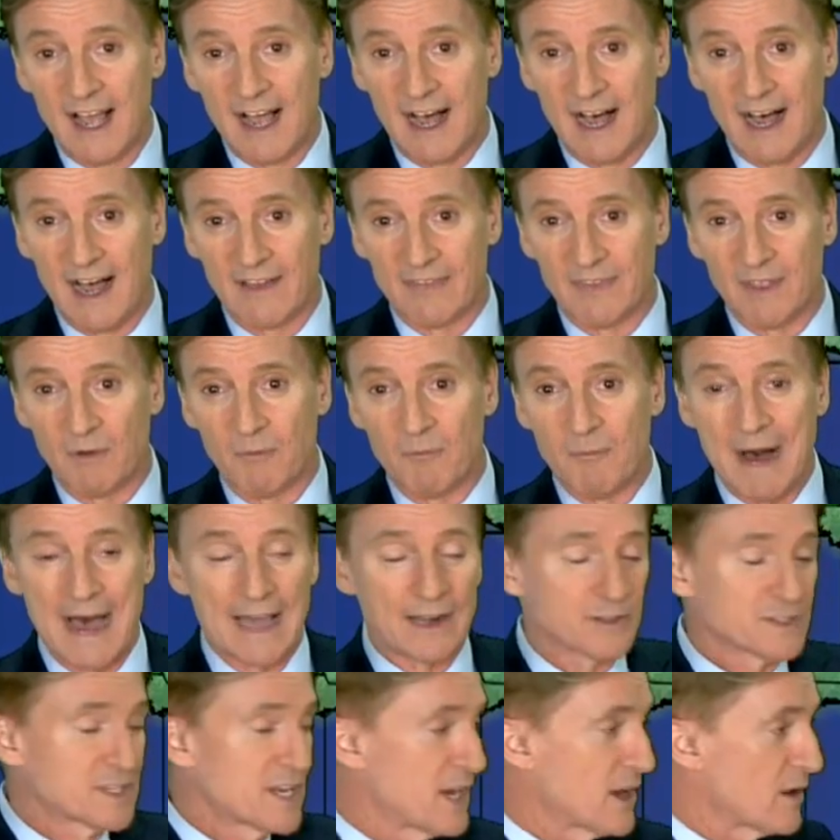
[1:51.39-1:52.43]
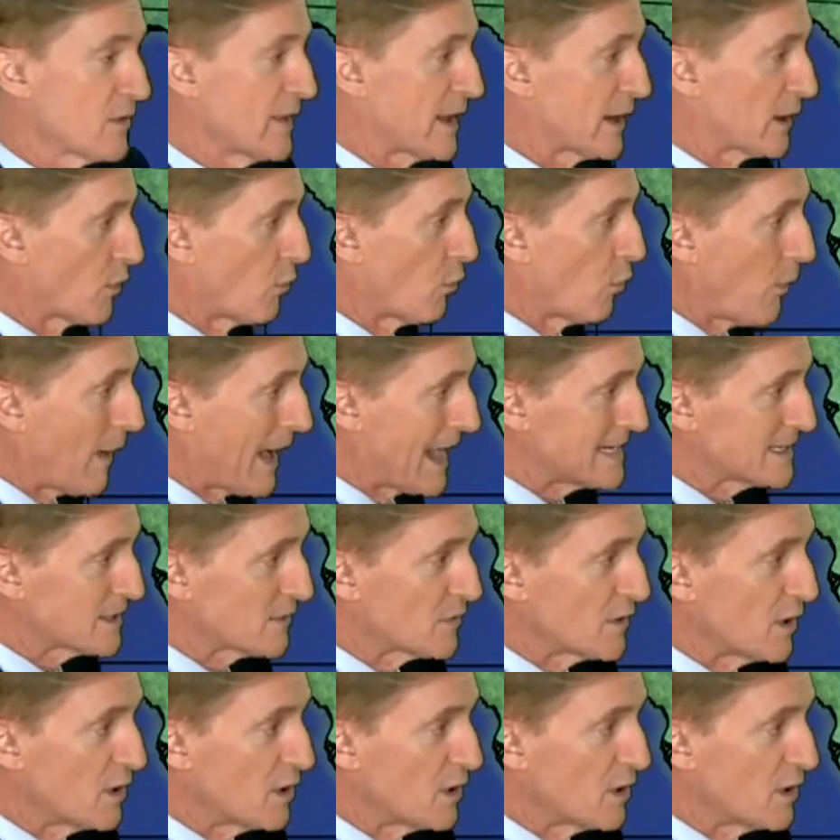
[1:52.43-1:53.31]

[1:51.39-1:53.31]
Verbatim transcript: Uh, the models here that are white,